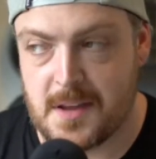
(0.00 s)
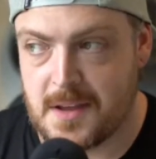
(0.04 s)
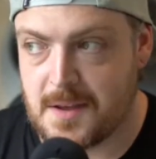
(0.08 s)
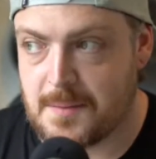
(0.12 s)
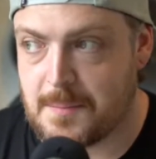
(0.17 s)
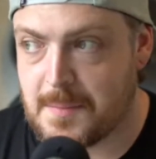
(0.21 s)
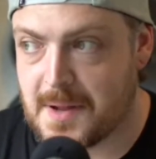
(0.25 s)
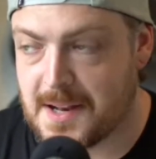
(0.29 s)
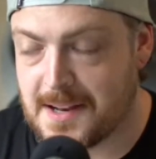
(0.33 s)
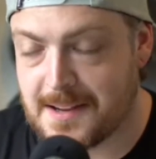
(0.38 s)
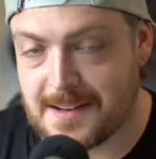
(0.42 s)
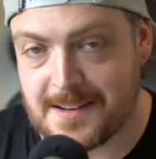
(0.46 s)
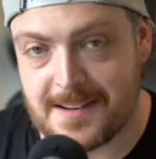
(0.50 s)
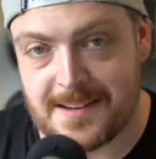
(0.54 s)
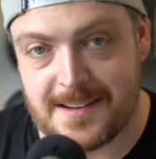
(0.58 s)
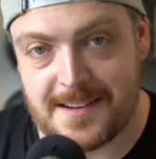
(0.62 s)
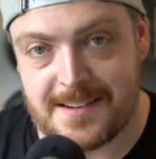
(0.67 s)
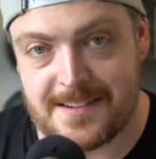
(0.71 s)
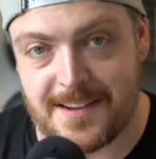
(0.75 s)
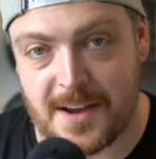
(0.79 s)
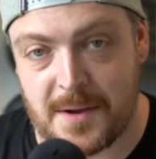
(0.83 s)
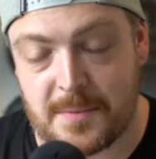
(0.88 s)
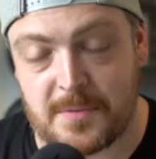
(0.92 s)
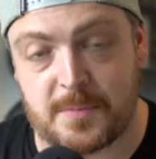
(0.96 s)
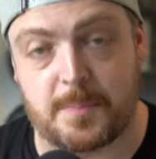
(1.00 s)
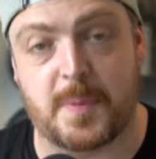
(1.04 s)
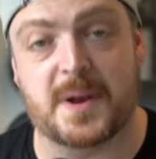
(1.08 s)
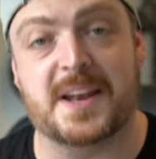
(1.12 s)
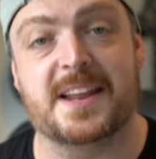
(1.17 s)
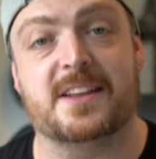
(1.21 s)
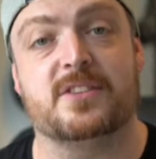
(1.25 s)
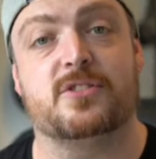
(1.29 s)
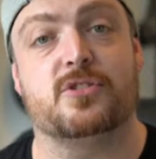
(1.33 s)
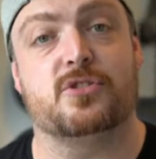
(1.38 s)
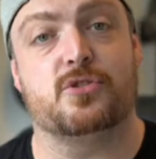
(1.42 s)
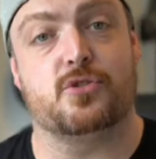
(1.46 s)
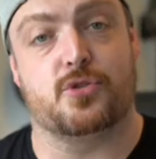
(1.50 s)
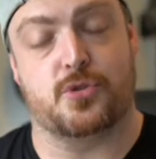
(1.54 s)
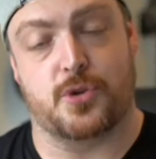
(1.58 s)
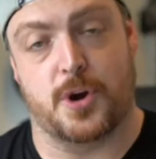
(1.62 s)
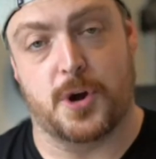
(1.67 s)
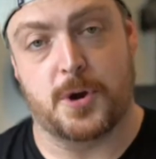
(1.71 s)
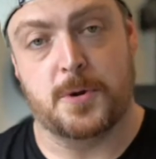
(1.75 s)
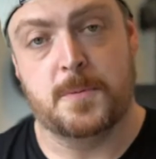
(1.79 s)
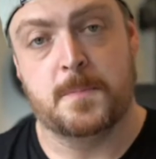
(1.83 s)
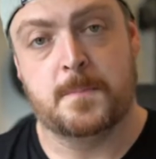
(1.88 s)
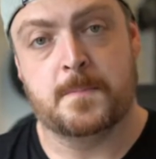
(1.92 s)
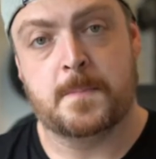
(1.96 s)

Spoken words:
million times, but it's true.